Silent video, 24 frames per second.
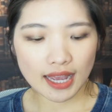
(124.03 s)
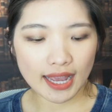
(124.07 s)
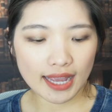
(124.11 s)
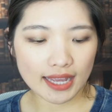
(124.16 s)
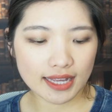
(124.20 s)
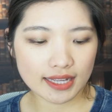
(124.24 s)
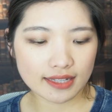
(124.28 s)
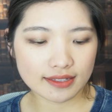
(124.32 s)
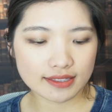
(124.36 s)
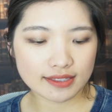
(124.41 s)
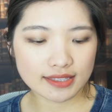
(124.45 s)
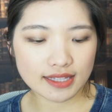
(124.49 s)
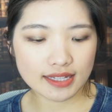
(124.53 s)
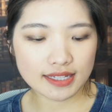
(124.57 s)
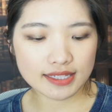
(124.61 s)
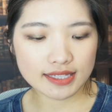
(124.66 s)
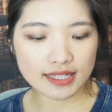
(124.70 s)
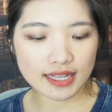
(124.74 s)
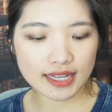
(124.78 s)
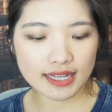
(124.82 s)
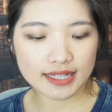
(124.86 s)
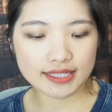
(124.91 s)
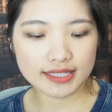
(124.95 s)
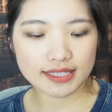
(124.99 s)
It says
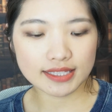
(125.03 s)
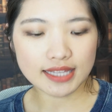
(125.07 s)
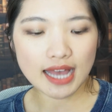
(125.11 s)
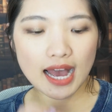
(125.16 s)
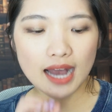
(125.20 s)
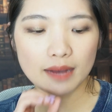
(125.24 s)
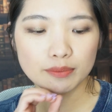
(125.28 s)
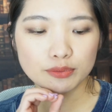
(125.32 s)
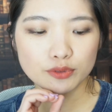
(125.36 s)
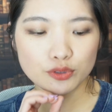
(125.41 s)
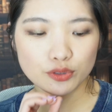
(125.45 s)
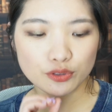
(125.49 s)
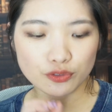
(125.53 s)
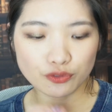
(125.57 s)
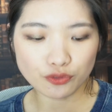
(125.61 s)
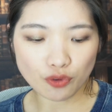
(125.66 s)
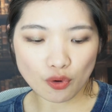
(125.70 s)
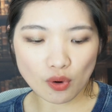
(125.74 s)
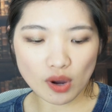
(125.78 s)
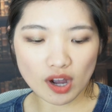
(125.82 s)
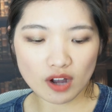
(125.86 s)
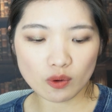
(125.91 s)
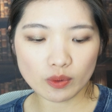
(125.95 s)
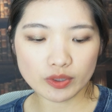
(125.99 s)
it's up to
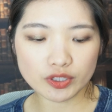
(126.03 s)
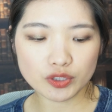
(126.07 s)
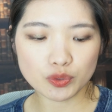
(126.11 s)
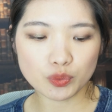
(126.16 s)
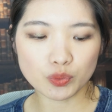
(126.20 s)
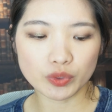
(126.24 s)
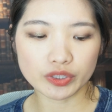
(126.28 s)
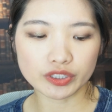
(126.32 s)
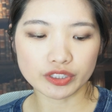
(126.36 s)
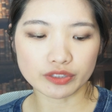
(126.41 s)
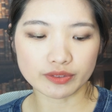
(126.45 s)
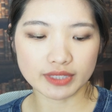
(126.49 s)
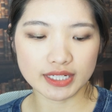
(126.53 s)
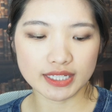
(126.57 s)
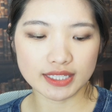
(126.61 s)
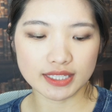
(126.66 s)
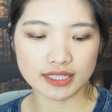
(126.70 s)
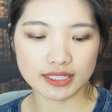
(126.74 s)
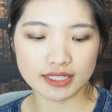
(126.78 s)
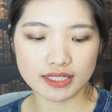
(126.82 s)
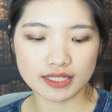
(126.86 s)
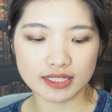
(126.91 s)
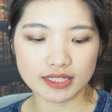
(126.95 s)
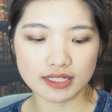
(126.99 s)
4 hours water
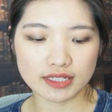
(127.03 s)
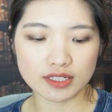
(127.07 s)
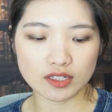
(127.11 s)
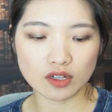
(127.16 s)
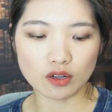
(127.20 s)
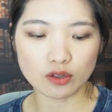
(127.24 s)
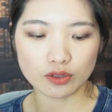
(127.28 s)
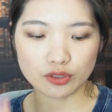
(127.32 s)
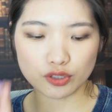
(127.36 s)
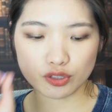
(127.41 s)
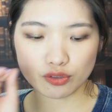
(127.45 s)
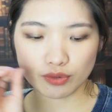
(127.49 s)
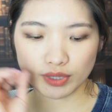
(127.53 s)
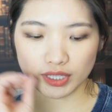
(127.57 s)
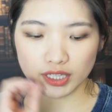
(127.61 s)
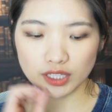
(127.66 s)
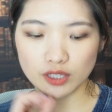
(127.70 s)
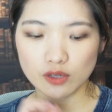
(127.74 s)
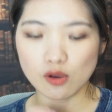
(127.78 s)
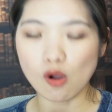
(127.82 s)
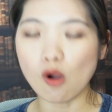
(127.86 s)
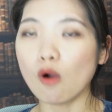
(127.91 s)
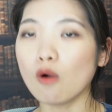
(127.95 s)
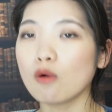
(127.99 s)
resistant,
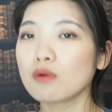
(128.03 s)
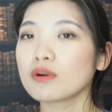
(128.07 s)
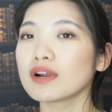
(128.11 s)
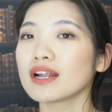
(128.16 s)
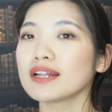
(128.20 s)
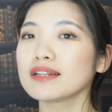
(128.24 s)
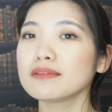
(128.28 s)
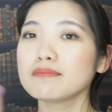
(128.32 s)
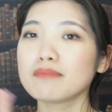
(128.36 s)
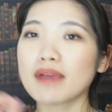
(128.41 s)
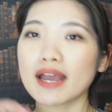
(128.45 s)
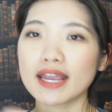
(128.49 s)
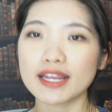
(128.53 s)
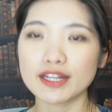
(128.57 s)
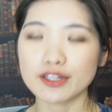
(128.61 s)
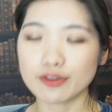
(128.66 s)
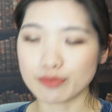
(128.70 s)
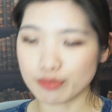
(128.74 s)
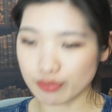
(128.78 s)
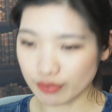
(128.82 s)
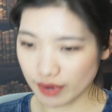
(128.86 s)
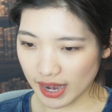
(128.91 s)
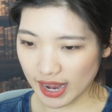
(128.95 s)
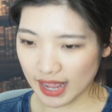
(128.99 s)
Australian owned and made
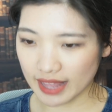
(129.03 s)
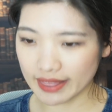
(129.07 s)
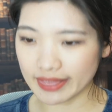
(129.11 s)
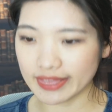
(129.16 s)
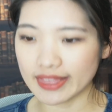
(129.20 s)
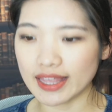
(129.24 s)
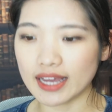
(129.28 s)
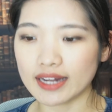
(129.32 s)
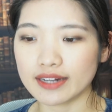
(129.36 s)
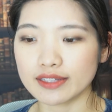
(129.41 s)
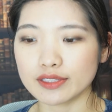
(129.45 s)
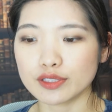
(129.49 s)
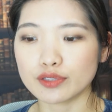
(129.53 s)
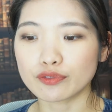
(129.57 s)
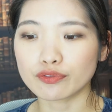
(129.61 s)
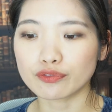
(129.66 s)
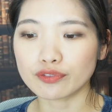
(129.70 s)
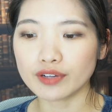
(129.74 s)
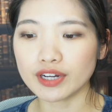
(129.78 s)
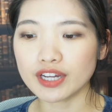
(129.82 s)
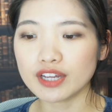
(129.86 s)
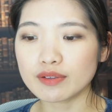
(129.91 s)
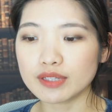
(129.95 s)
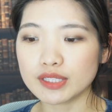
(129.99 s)
brand that is
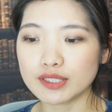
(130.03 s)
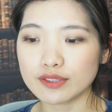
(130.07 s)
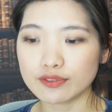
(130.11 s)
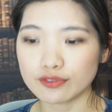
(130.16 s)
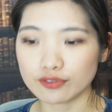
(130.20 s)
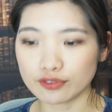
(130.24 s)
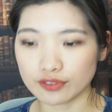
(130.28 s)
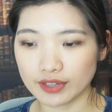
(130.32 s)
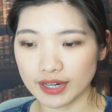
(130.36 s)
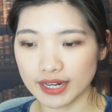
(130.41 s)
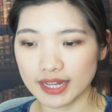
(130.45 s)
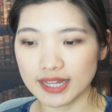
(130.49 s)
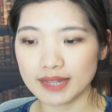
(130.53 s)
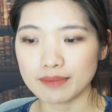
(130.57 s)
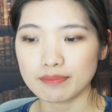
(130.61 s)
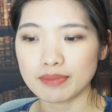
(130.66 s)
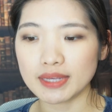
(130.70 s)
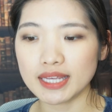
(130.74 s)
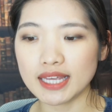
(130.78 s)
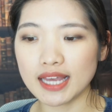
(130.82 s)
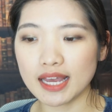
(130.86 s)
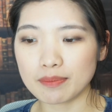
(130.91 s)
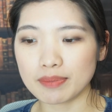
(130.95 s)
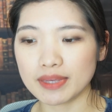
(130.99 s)
fragrance free,
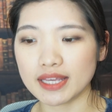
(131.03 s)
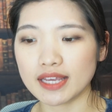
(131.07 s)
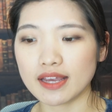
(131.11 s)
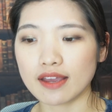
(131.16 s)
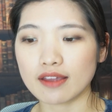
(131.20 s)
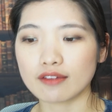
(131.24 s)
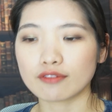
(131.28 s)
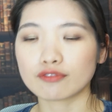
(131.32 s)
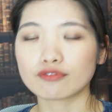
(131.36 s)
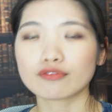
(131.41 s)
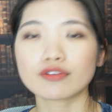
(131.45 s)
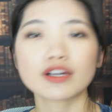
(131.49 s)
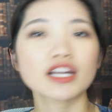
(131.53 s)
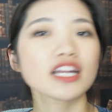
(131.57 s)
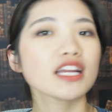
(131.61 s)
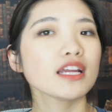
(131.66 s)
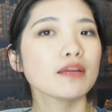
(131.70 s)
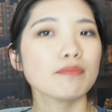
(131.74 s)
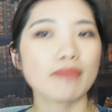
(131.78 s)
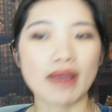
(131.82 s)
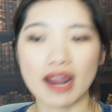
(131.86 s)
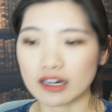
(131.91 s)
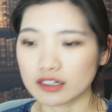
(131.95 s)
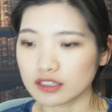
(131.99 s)
BPA free,
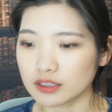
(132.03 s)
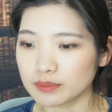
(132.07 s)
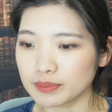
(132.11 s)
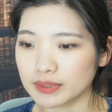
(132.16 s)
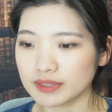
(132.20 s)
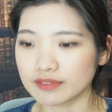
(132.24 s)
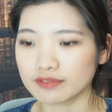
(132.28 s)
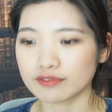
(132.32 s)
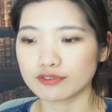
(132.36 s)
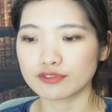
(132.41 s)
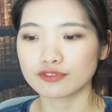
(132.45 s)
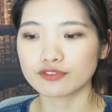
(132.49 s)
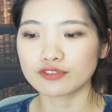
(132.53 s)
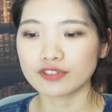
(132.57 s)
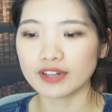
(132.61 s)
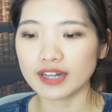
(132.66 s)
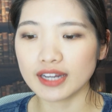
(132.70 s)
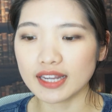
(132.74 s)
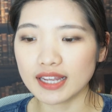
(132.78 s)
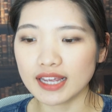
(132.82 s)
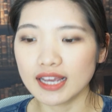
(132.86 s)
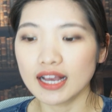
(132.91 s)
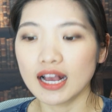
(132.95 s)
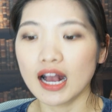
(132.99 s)
paraben
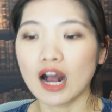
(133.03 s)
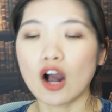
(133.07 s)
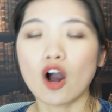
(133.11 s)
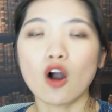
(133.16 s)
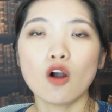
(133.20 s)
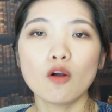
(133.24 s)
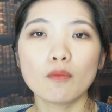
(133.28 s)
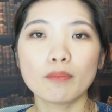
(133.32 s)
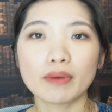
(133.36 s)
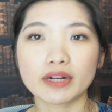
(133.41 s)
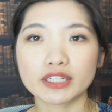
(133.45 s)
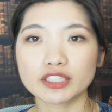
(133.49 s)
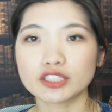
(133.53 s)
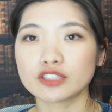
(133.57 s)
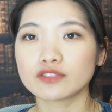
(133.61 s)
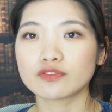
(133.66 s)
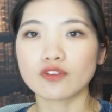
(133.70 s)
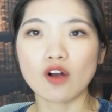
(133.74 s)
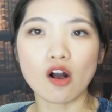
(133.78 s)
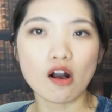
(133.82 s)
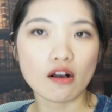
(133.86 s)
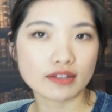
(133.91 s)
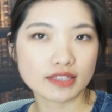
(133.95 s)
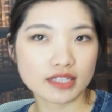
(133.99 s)
free, whole bunch of
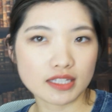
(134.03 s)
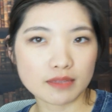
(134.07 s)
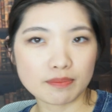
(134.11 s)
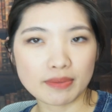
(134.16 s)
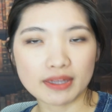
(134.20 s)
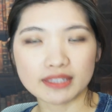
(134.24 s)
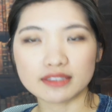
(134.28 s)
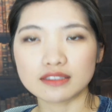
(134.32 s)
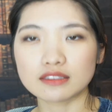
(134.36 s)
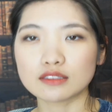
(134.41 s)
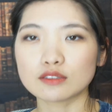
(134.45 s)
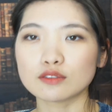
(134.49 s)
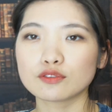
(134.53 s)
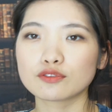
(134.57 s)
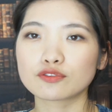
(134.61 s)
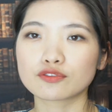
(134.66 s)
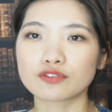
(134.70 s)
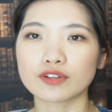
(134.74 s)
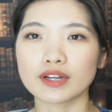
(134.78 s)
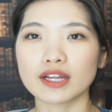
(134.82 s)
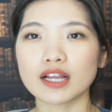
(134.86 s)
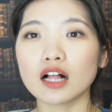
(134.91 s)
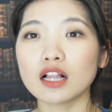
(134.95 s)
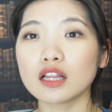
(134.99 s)
oxybenzyl
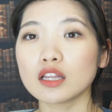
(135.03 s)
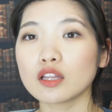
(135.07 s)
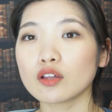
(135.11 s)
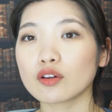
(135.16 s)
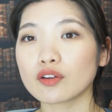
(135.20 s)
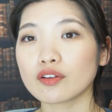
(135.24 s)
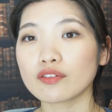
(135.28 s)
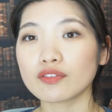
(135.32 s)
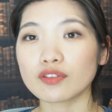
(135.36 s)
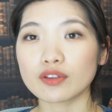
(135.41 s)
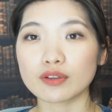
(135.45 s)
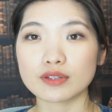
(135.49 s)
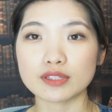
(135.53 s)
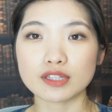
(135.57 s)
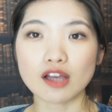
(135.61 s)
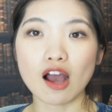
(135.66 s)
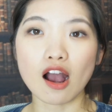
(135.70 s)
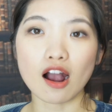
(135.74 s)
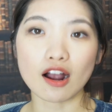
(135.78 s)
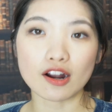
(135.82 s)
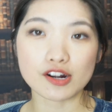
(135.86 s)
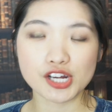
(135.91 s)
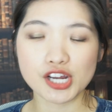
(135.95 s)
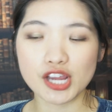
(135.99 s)
free, a lot of those
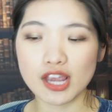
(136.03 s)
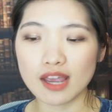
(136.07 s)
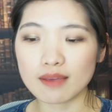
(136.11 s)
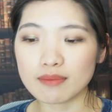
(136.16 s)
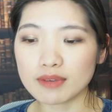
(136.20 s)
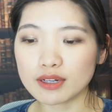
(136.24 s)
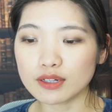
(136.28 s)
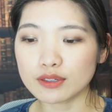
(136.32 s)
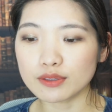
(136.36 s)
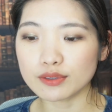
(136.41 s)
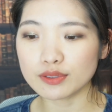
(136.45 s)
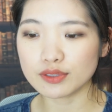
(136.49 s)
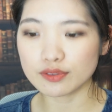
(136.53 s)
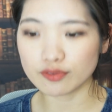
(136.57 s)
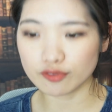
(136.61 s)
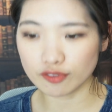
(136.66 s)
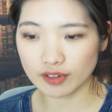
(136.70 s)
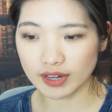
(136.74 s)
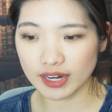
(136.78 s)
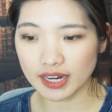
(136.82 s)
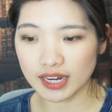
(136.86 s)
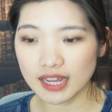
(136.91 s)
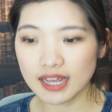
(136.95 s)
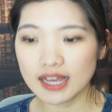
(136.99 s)
harsh chemicals
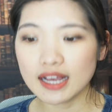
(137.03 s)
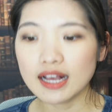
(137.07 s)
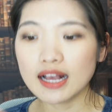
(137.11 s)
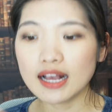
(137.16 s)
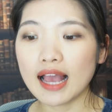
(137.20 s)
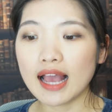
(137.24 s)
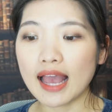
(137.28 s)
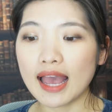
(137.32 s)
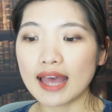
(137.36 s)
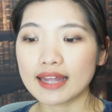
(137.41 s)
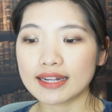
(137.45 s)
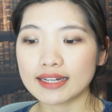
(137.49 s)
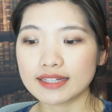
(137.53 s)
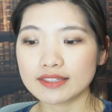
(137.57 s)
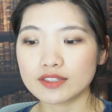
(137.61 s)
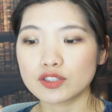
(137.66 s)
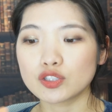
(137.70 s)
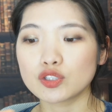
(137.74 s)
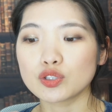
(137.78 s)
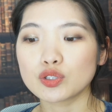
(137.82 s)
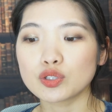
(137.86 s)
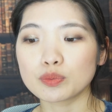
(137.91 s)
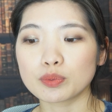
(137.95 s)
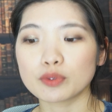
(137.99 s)
free, and it's
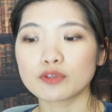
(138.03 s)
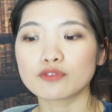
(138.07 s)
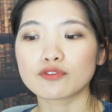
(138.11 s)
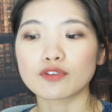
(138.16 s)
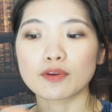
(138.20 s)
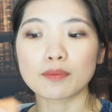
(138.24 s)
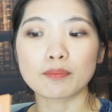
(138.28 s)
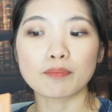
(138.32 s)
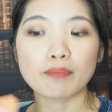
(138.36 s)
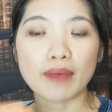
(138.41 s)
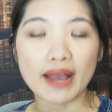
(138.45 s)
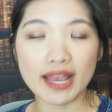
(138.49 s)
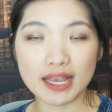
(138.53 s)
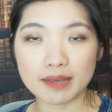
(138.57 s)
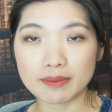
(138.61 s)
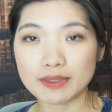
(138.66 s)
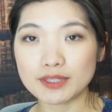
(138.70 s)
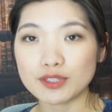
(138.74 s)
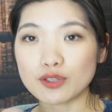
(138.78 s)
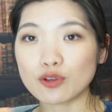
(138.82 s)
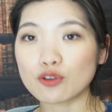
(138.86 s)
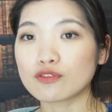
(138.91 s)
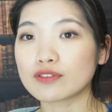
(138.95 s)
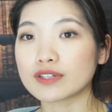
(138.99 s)
suitable for
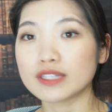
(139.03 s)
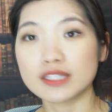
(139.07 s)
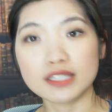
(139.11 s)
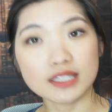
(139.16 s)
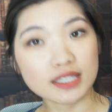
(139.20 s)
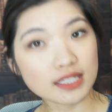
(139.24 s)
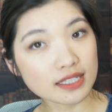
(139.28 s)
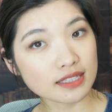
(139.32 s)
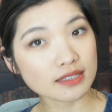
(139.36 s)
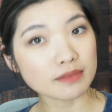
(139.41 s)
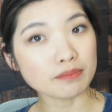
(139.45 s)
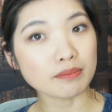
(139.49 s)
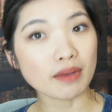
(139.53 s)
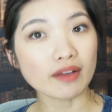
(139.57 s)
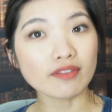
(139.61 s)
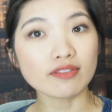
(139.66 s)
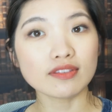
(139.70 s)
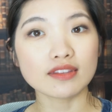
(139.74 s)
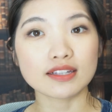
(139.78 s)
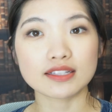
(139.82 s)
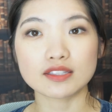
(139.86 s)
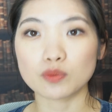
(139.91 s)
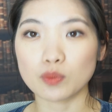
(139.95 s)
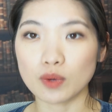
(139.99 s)
babies over 6
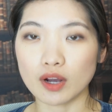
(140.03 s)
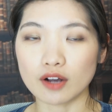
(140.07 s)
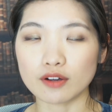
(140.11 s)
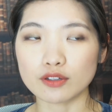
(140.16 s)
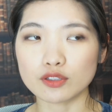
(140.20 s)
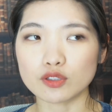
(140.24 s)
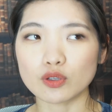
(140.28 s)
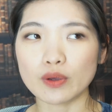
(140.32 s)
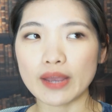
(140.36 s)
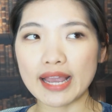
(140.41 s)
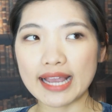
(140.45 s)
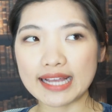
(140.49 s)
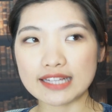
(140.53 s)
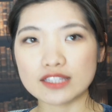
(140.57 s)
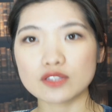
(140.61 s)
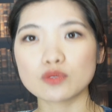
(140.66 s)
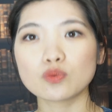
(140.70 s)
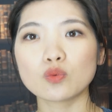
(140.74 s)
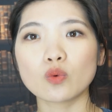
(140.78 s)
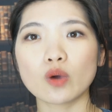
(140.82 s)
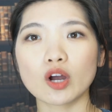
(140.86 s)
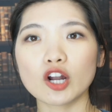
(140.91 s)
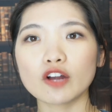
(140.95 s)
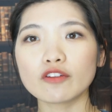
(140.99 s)
months as well. So it's
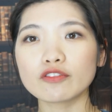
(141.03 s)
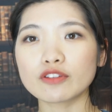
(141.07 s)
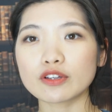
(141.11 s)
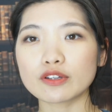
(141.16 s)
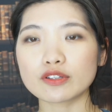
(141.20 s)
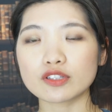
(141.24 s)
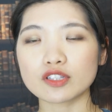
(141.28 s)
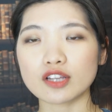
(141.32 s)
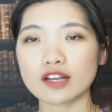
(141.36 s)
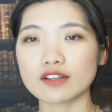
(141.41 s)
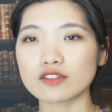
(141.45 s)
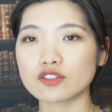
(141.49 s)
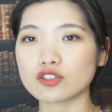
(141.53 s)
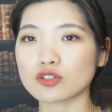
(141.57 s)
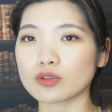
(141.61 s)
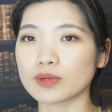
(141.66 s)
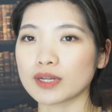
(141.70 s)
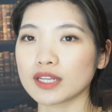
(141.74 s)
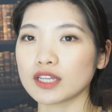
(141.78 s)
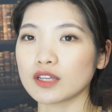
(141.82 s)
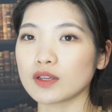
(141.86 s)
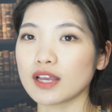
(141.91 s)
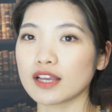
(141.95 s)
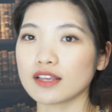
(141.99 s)
one of those
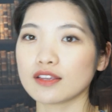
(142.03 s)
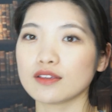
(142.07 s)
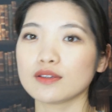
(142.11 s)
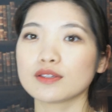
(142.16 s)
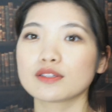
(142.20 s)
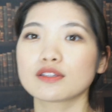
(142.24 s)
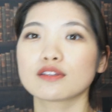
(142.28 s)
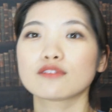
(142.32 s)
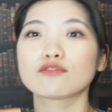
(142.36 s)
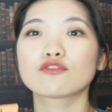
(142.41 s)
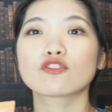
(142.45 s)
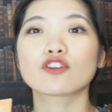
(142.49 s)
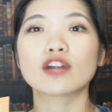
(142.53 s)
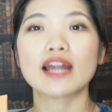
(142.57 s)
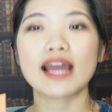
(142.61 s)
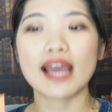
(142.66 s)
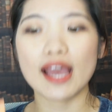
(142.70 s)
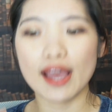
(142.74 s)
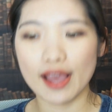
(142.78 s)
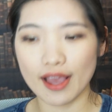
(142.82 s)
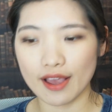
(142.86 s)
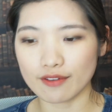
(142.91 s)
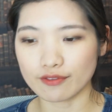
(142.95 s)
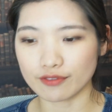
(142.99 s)
sunscreen you can use it for
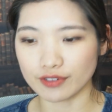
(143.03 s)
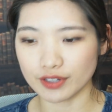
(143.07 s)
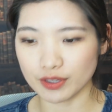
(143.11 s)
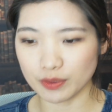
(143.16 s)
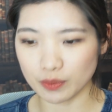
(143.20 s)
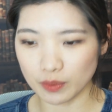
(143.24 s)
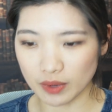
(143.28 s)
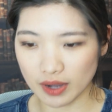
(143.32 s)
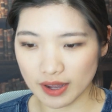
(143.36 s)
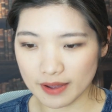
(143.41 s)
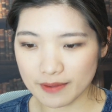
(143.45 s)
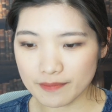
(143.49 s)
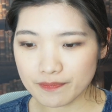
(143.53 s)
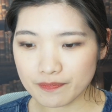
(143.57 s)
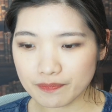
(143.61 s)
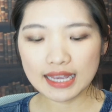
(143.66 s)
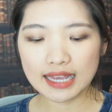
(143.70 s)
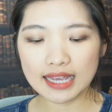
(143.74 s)
everyone.